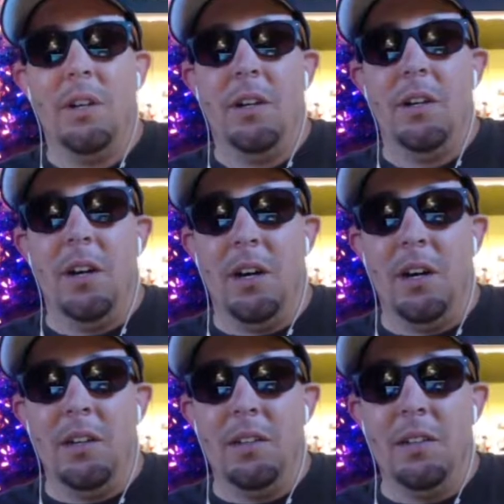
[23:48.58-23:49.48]

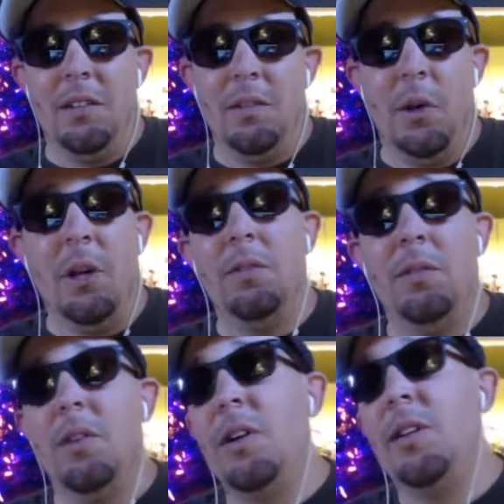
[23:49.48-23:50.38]
Well,
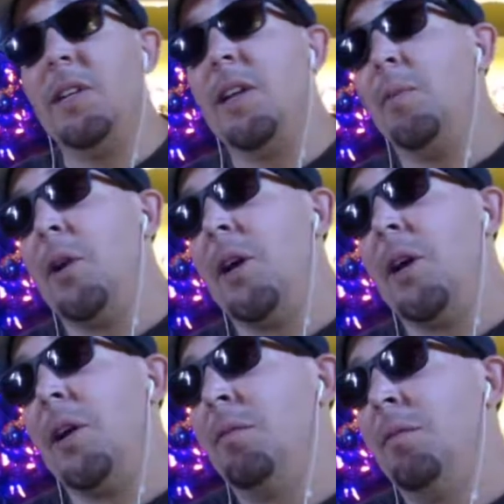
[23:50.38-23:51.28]
no, I take that back.
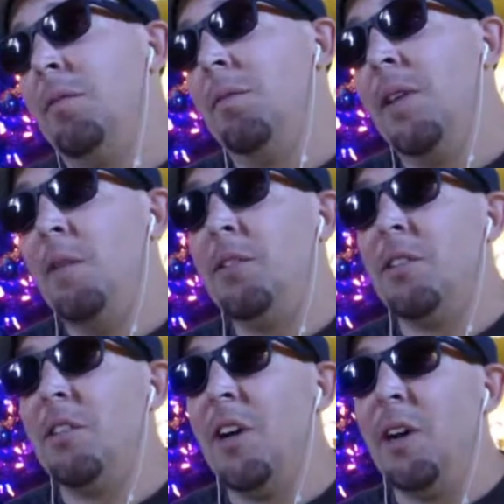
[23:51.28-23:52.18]
That was
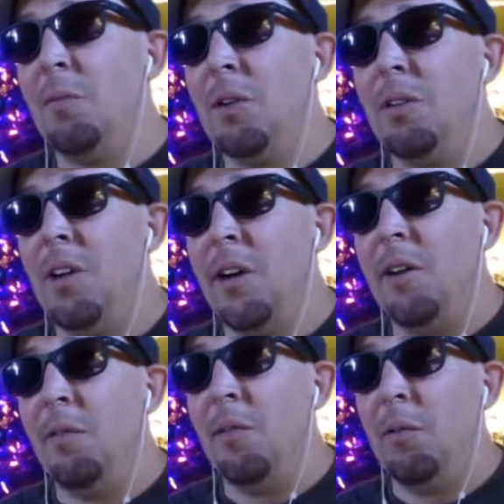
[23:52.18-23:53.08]
exciting, but I didn't
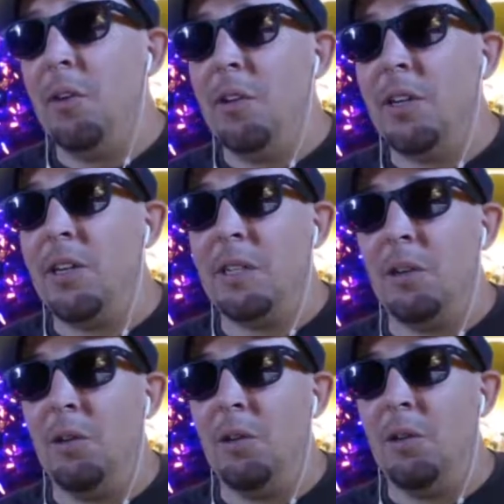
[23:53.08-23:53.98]
really want to do that because they were
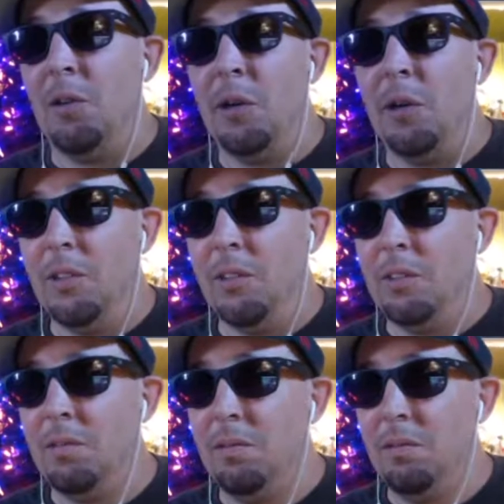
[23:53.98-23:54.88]
all way older than
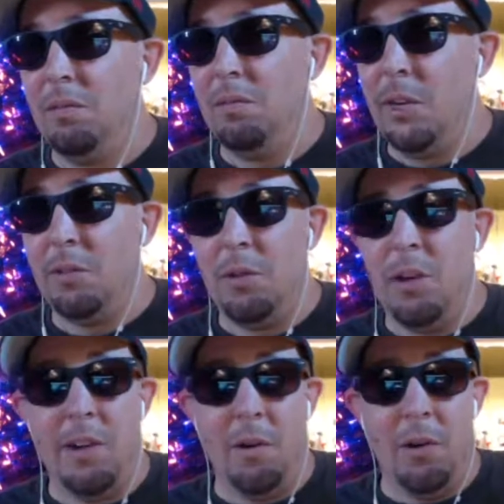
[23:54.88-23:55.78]
my ex-wife
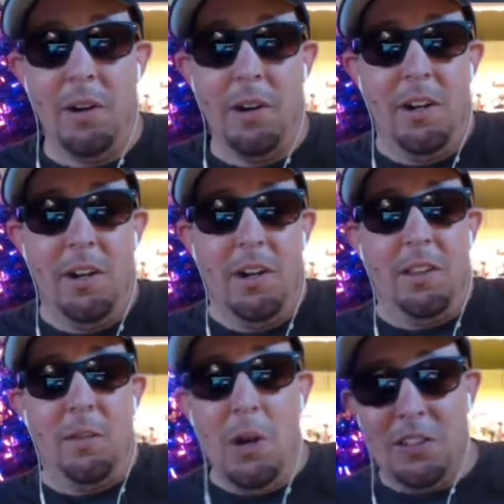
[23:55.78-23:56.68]
and I were. The
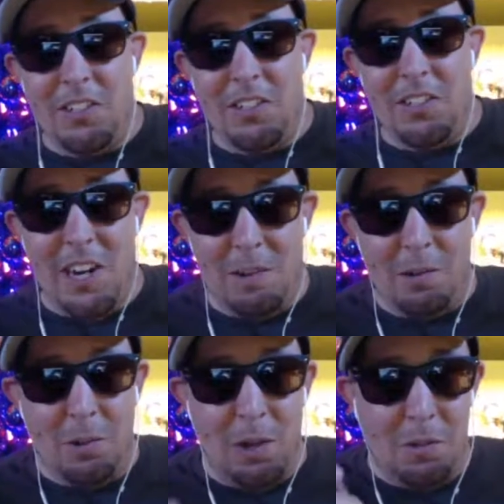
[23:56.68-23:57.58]
most exciting was when
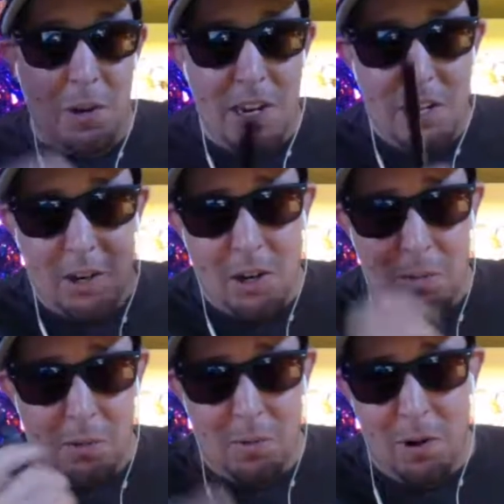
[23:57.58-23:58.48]
I was way younger and
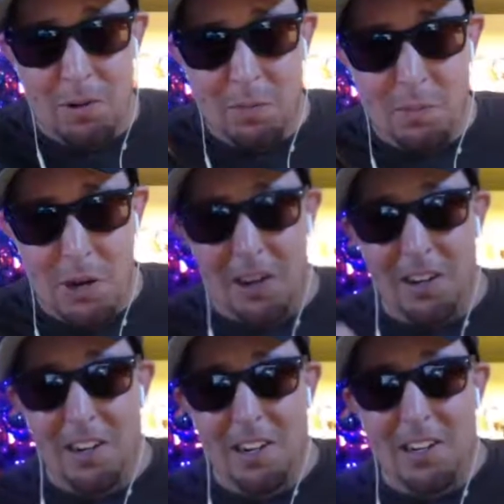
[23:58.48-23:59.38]
before I was married.
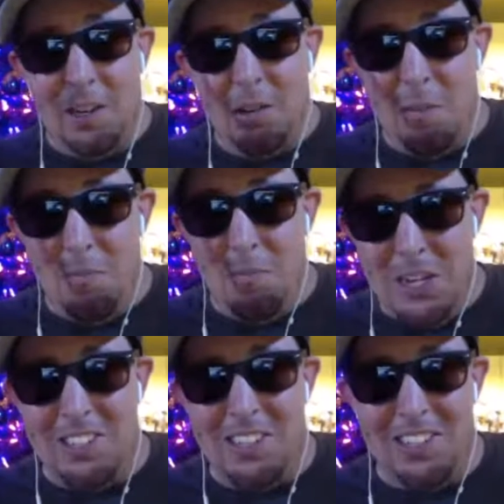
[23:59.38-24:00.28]
There was a
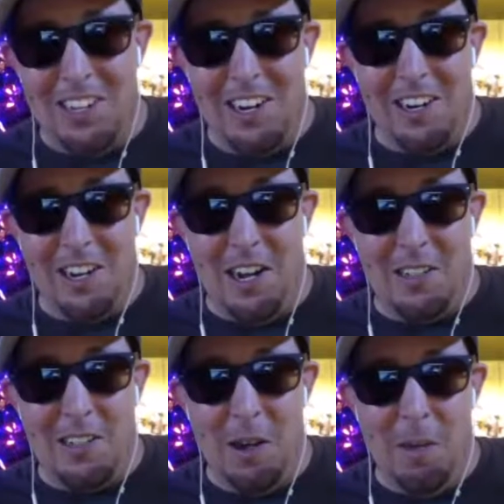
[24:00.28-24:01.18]
business lady in a hot
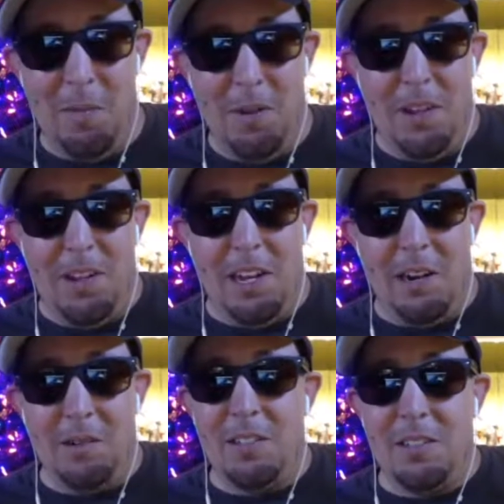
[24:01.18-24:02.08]
tub, and I
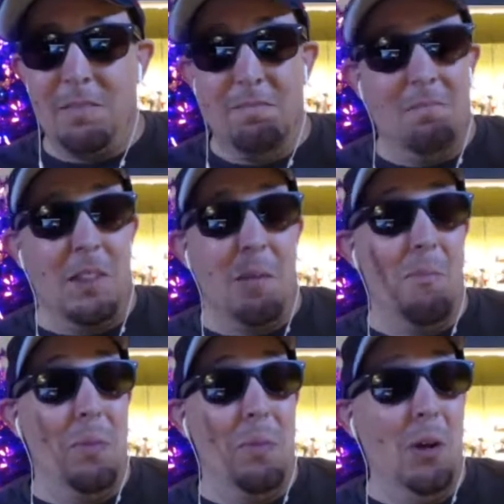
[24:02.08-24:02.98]
was at the
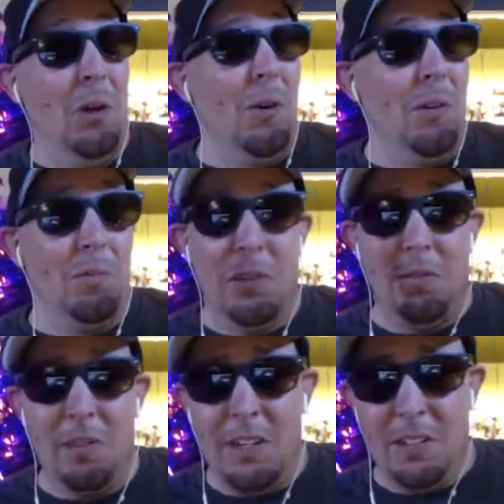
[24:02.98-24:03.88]
Biltmore, really fancy